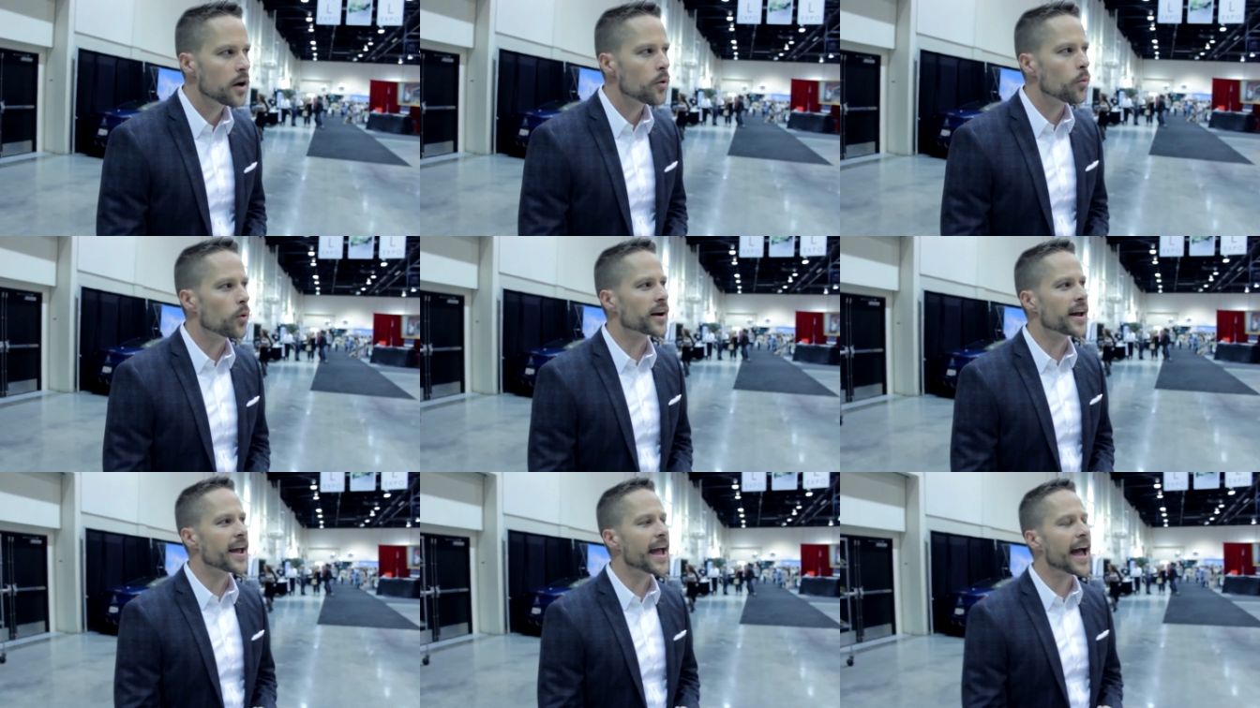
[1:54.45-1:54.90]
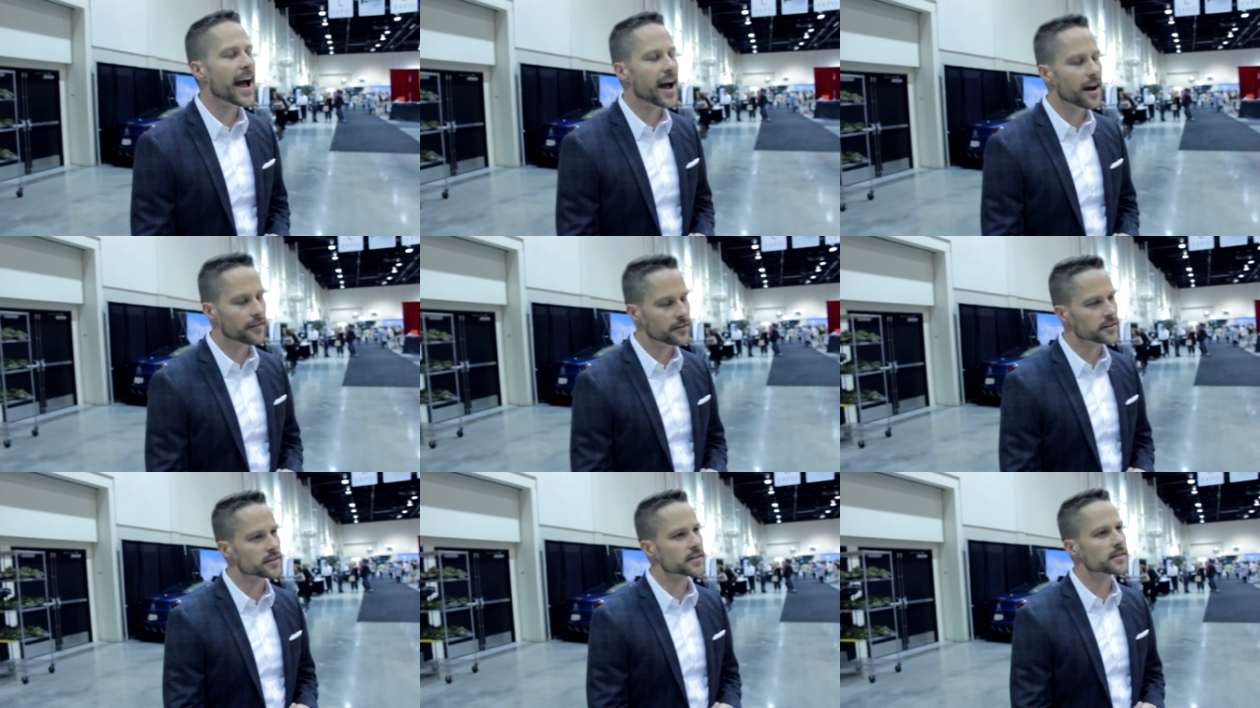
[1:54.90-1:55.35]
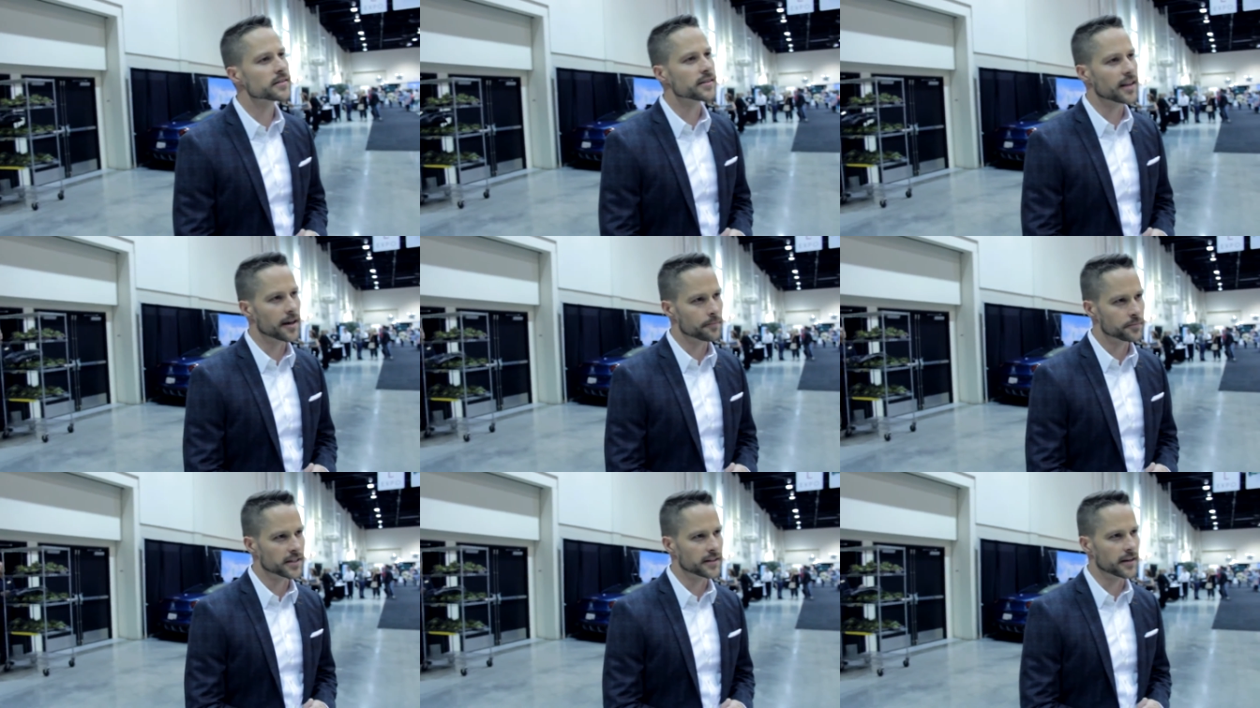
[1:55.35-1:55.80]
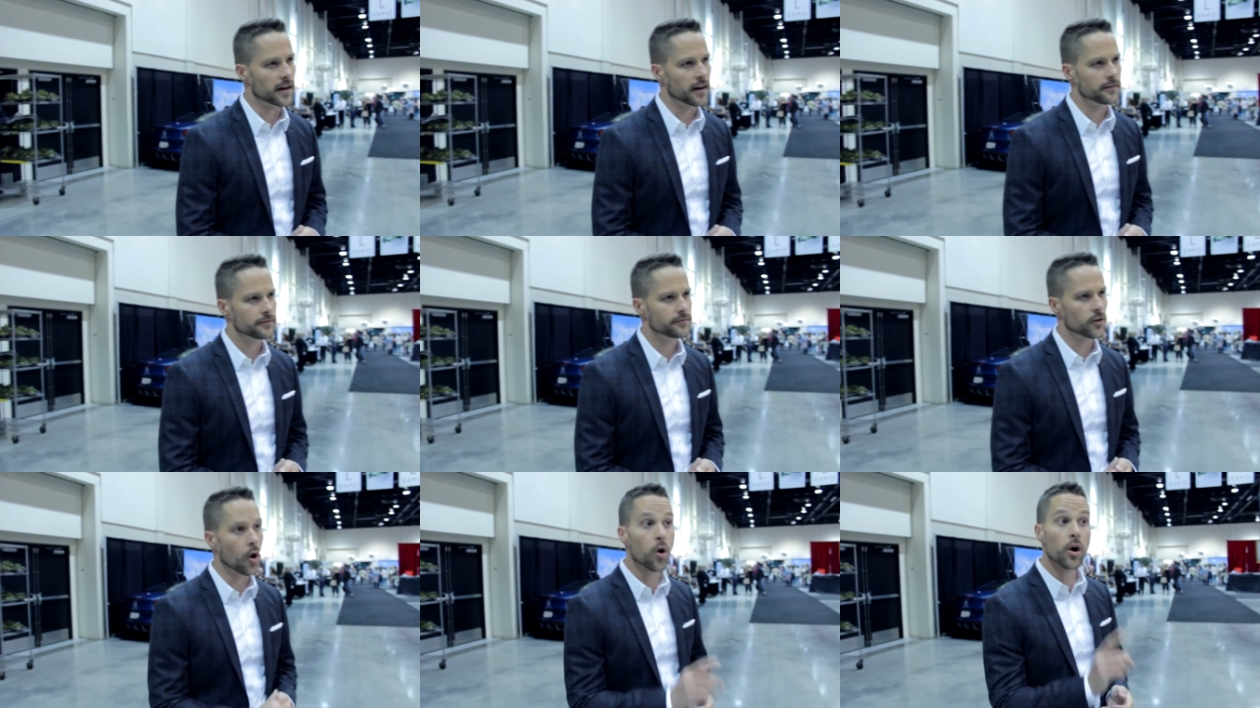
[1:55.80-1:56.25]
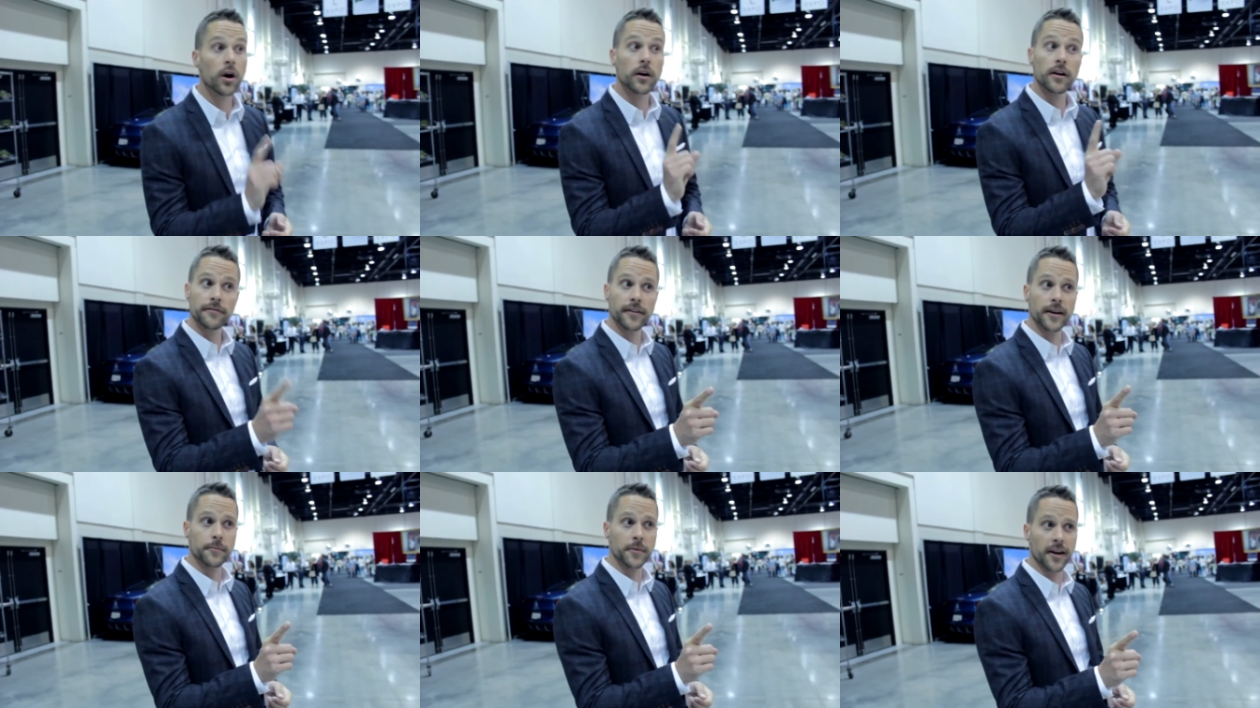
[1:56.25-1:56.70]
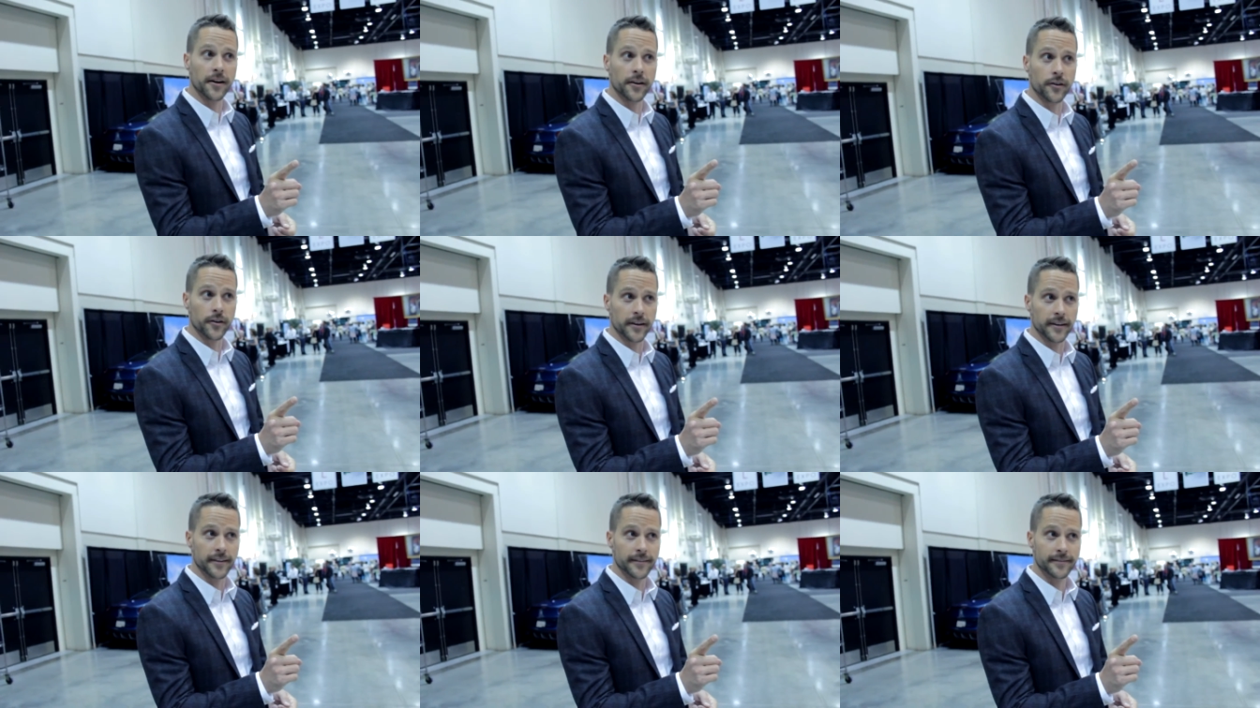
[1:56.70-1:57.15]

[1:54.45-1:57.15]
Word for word: When I haven't slept enough. Or if I'm hungry.